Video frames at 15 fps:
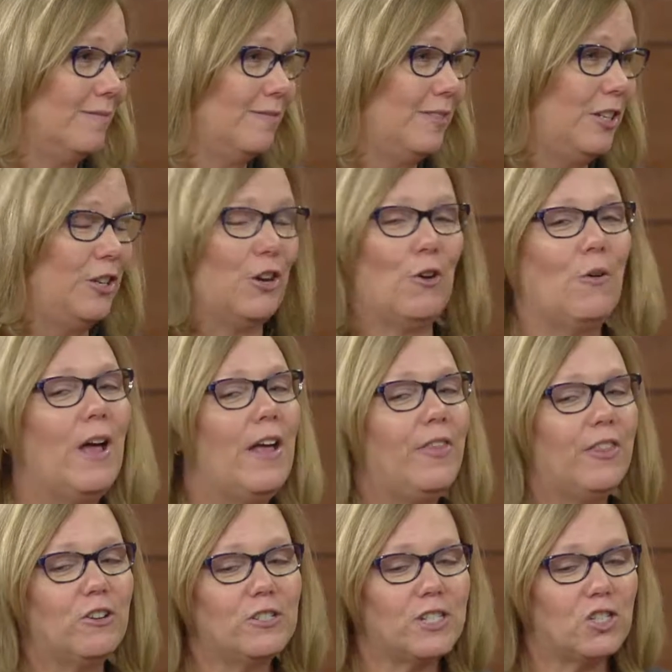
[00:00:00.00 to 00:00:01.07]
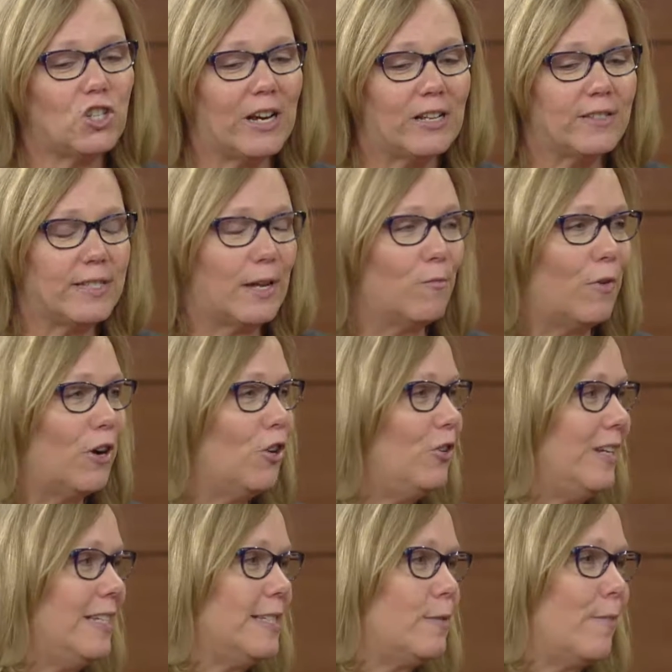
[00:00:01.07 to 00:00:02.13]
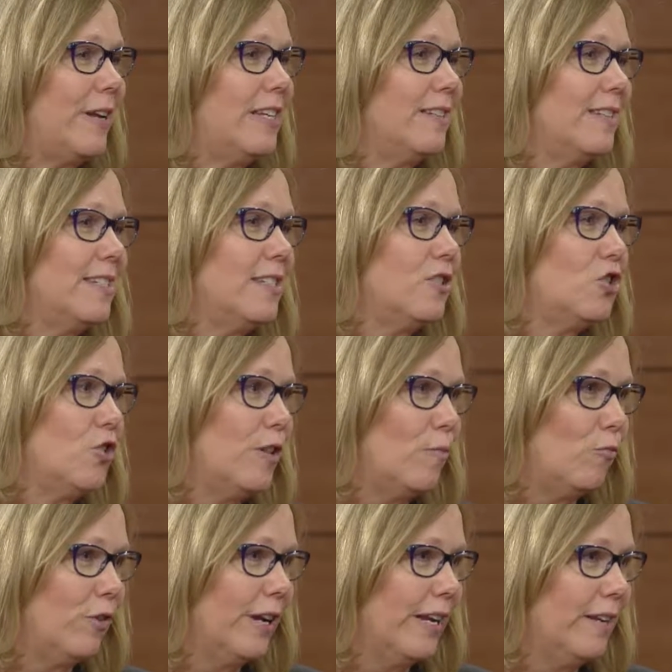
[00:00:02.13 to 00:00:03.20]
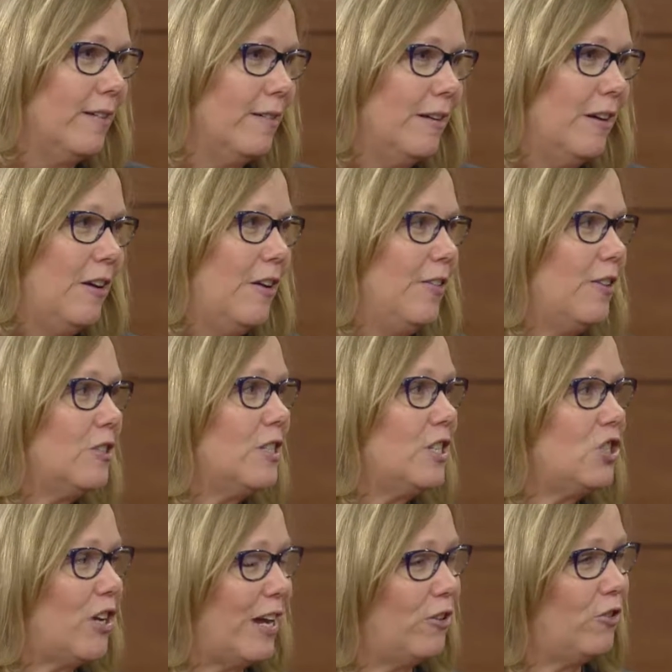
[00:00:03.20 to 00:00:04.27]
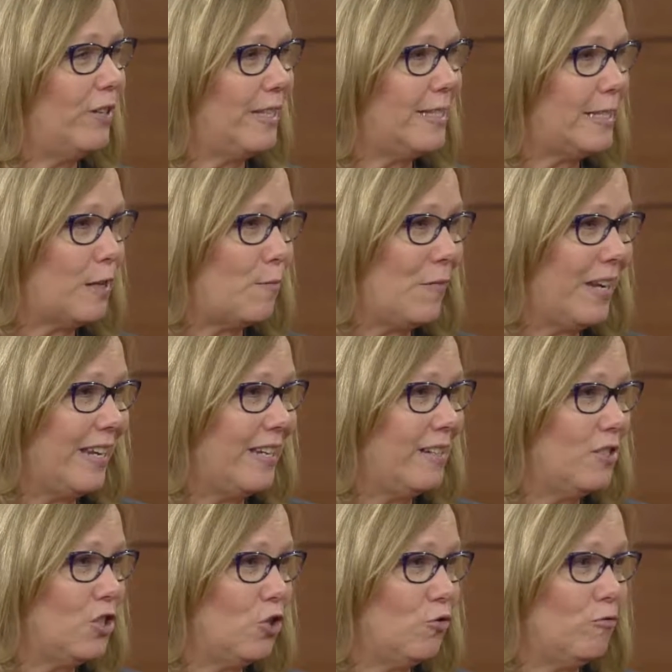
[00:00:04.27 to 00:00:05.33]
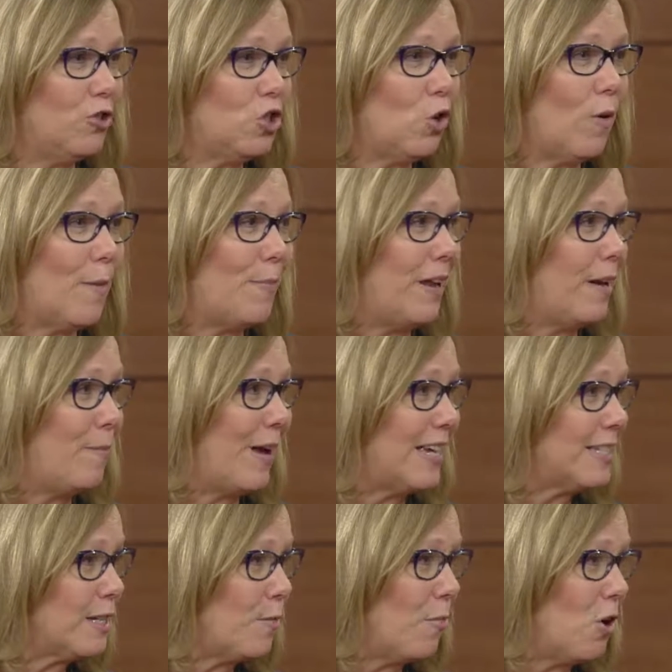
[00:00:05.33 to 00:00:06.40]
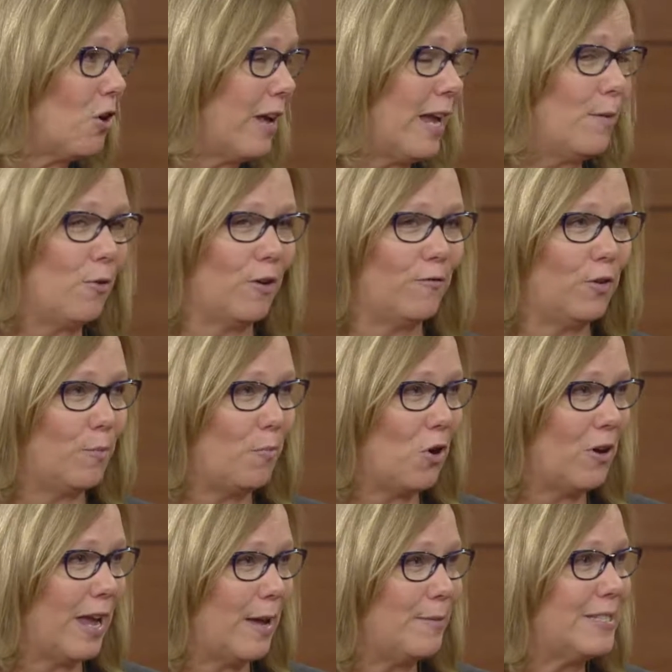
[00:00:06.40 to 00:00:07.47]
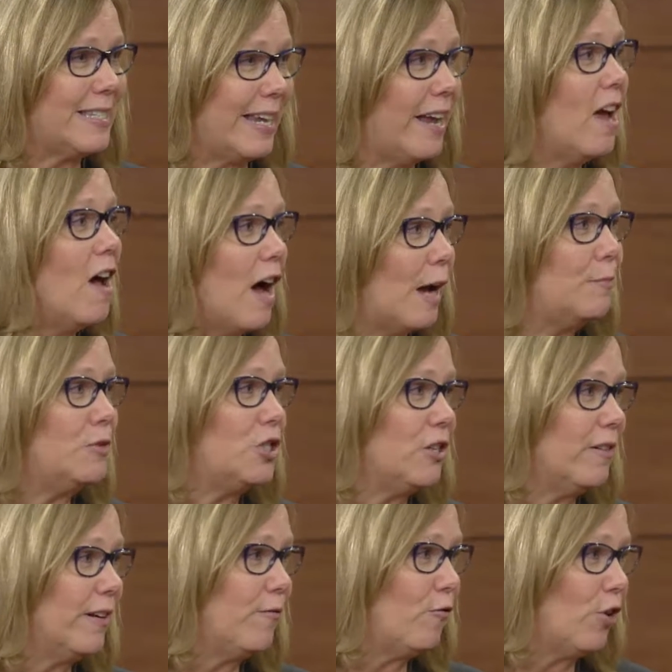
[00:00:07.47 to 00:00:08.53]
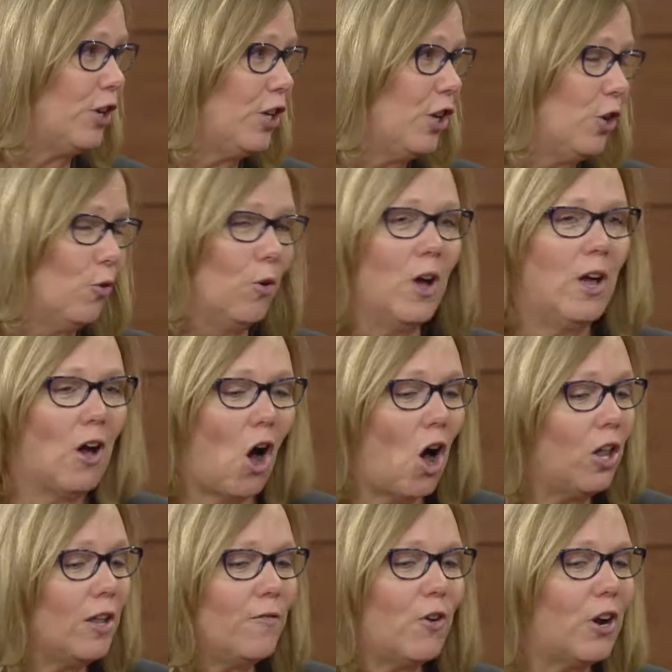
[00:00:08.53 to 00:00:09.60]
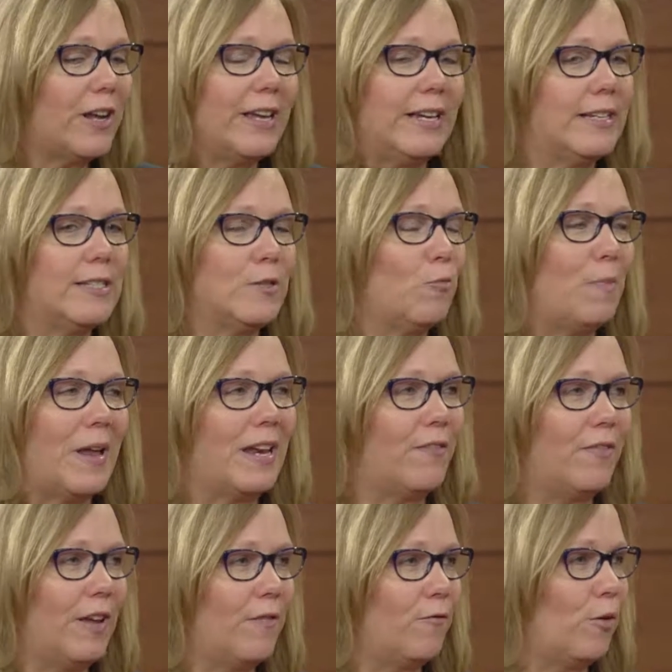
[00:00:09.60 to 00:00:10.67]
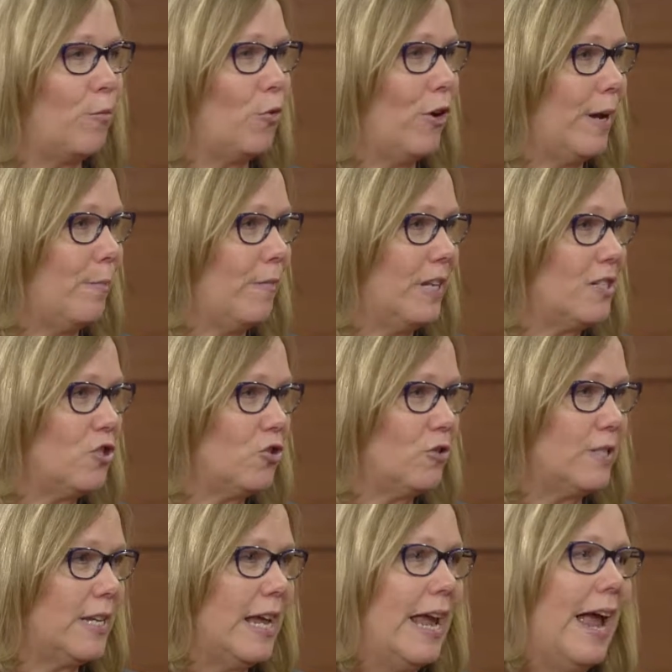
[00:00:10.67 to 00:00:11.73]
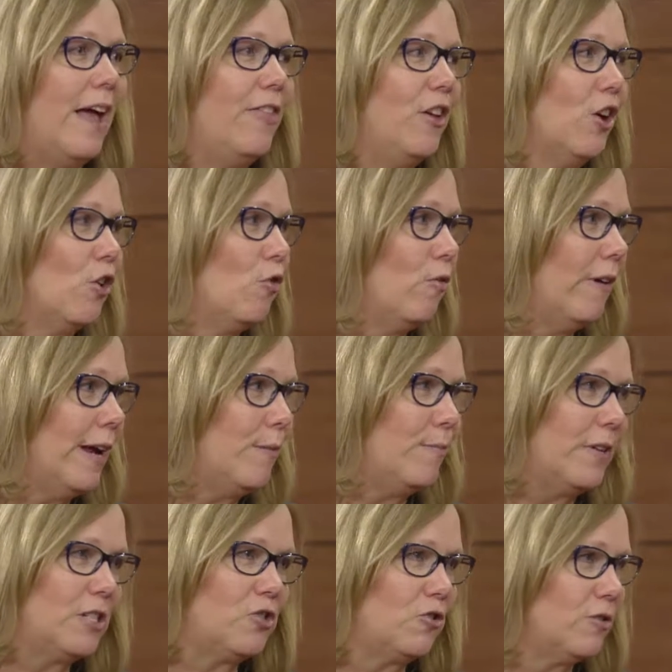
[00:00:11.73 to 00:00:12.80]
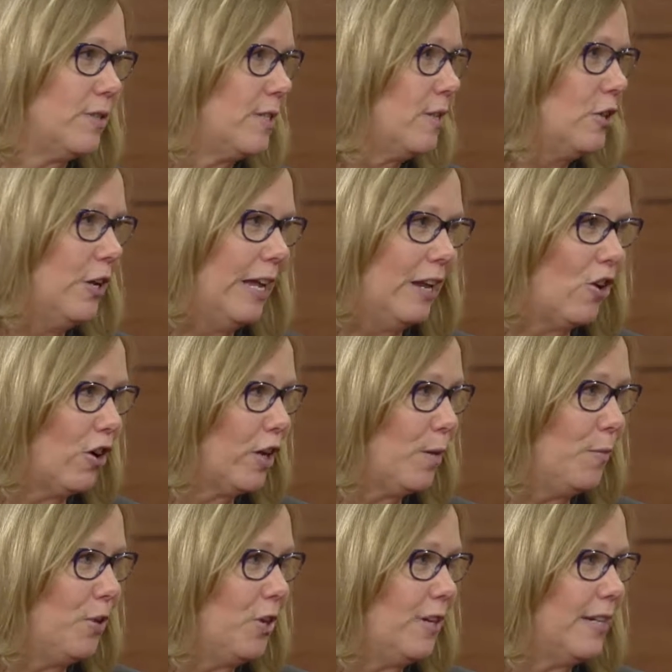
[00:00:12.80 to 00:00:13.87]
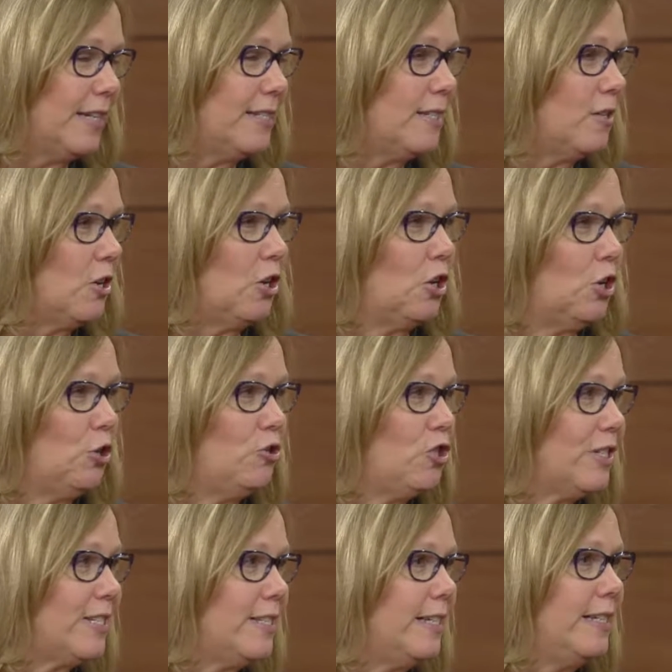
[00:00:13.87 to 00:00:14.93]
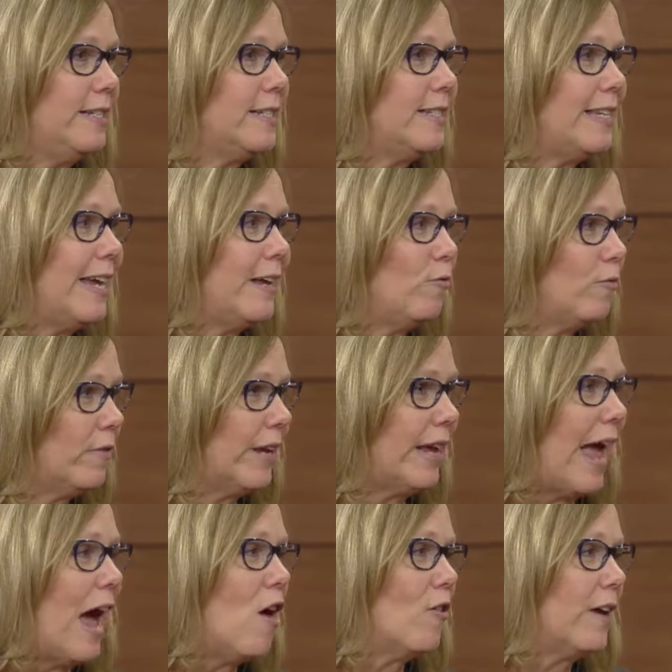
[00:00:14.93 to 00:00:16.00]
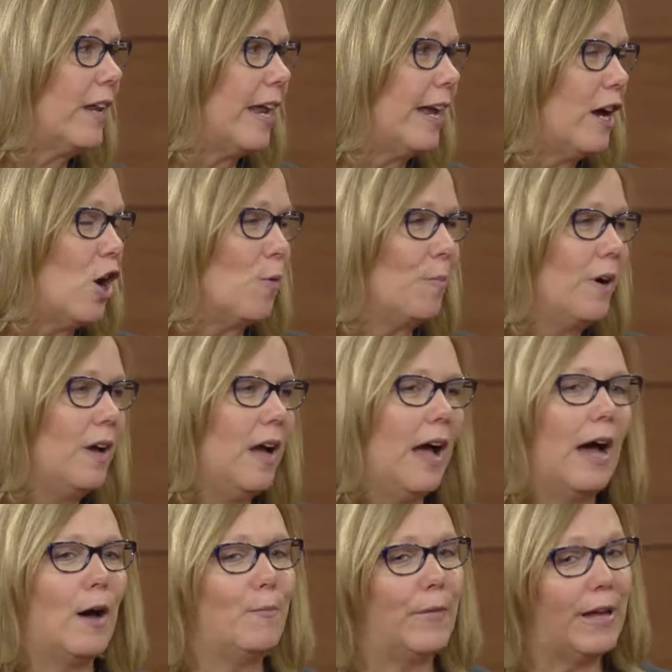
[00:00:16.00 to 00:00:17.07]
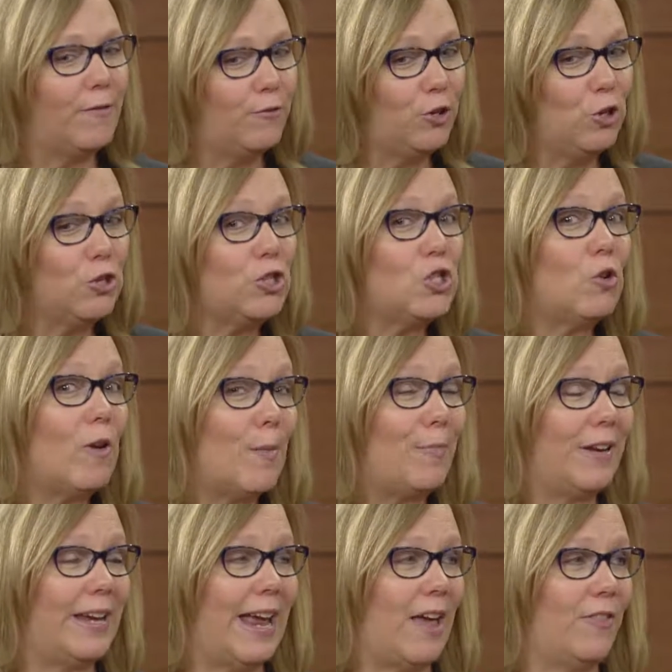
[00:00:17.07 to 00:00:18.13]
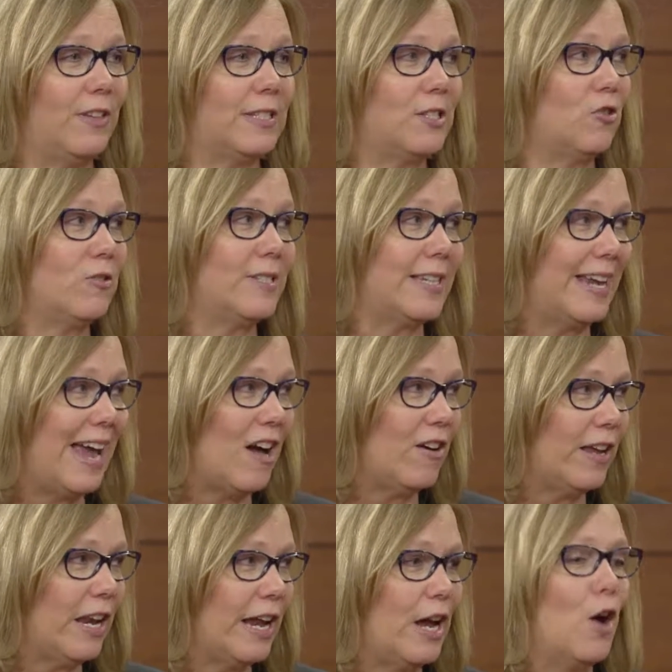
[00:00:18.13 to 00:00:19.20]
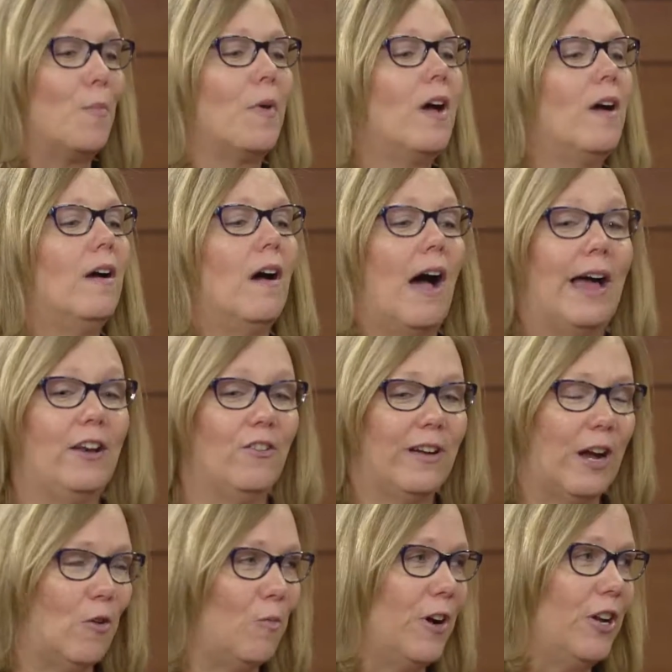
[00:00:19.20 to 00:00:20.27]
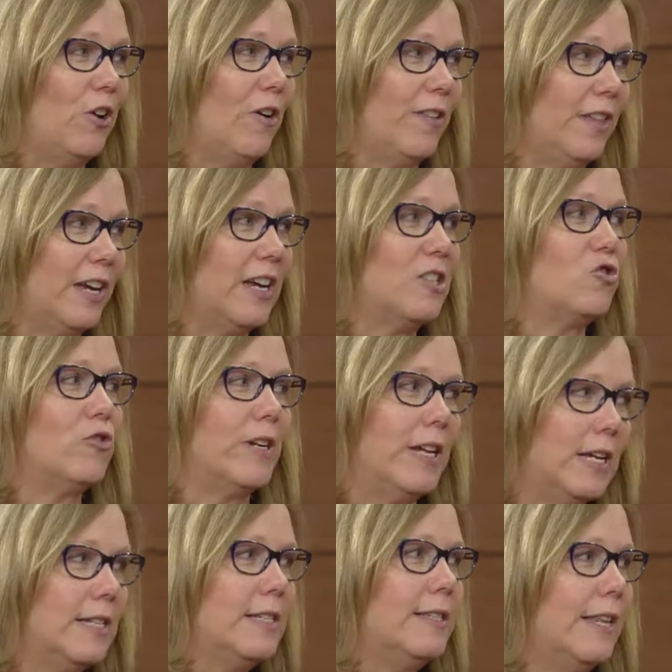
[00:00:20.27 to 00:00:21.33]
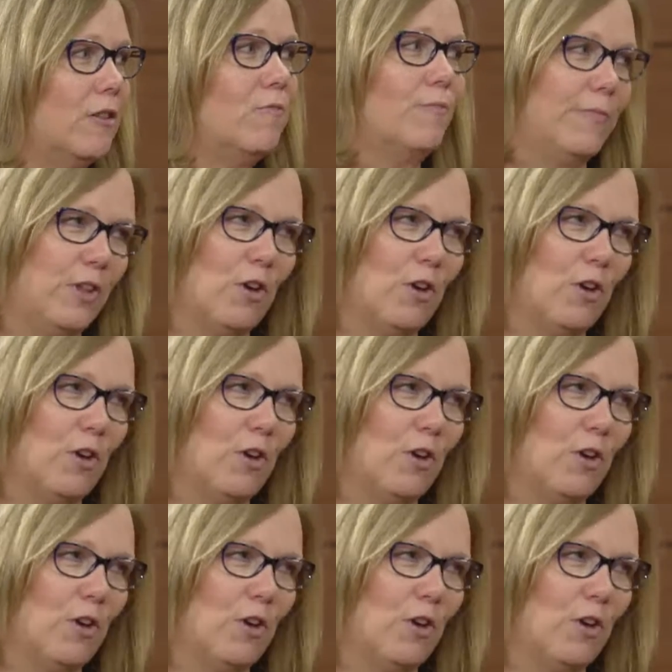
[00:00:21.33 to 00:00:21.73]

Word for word: You know, there's a child somewhere who needs somebody to listen to them read. There's a child who needs somebody to show up at a basketball game or a football game and say, I'm cheering for you. All of our kids benefit from great mentors, and there are great mentors in our communities who just need to say, How can I help? Um, if you show up at a Catholic school and say, How can I help? I don't care where you are in the country, they'll, they'll